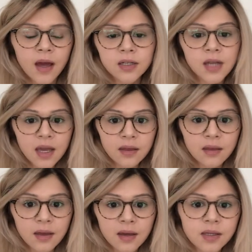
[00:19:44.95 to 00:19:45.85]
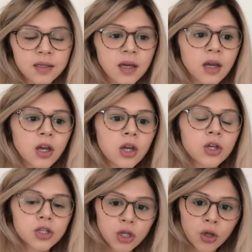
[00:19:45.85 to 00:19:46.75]
and take the things
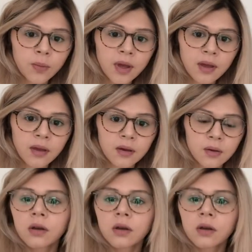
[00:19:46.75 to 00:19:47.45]
to me.